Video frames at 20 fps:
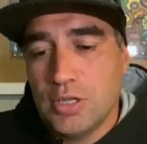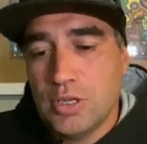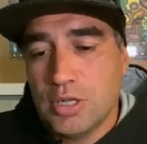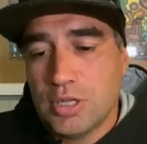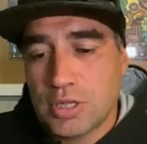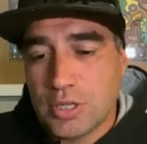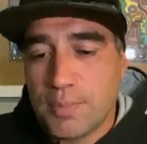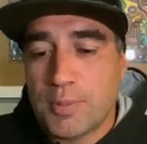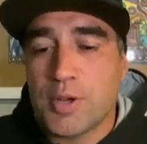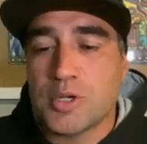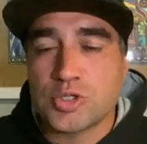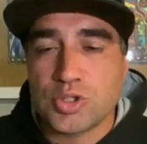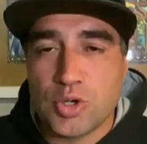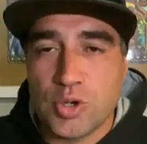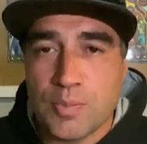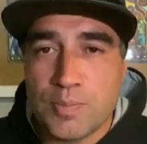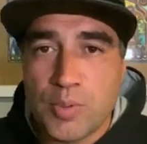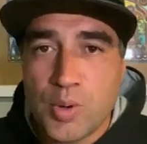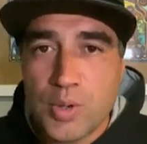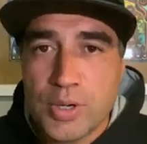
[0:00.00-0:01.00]
the person
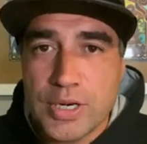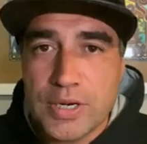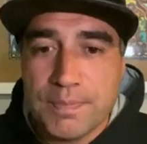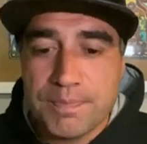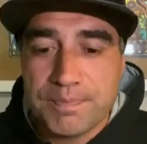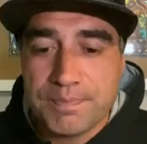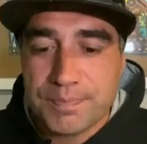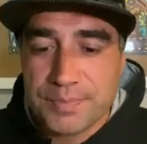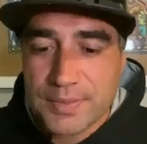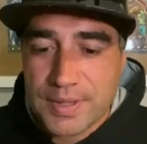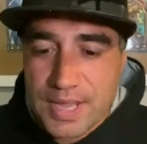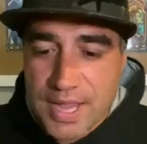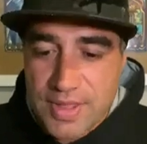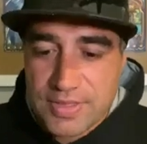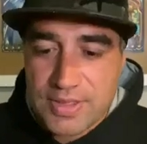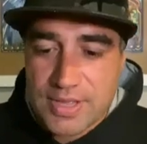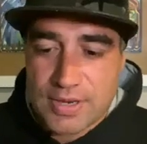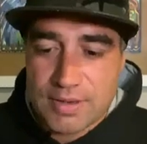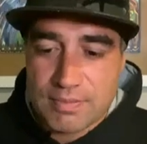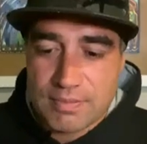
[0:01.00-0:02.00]
who bought it,
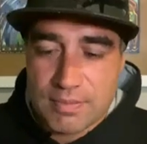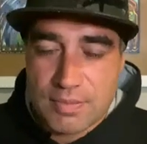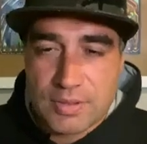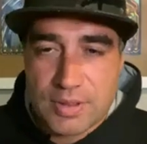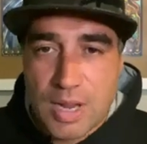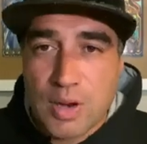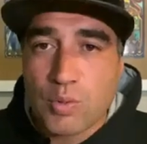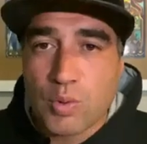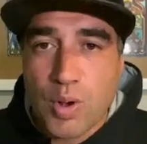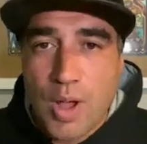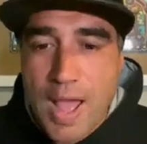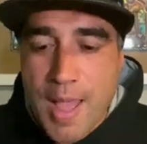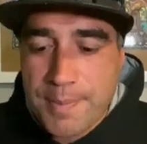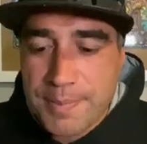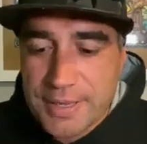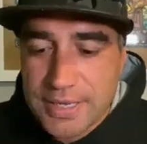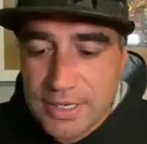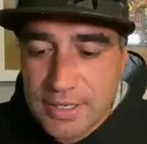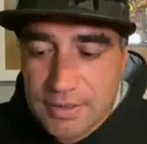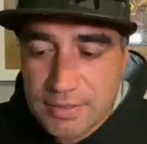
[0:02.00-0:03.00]
and then they're all
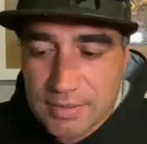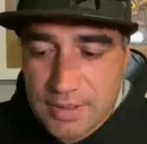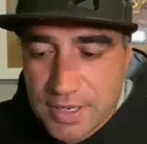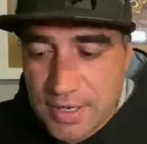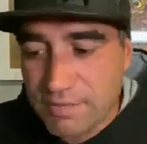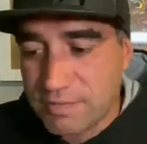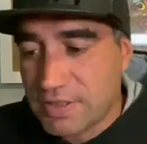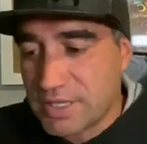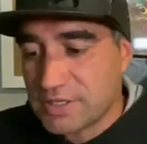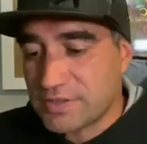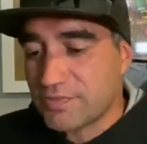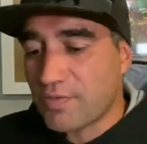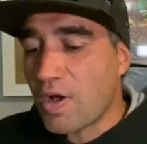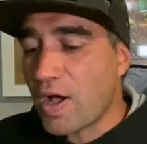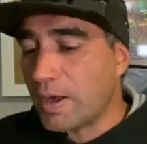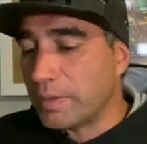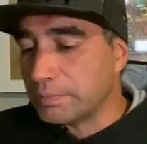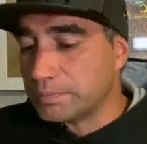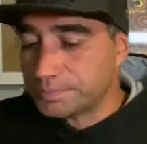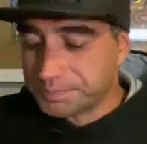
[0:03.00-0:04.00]
happy and everything's
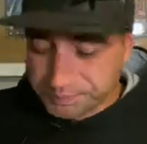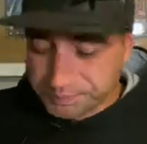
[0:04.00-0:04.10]
fine.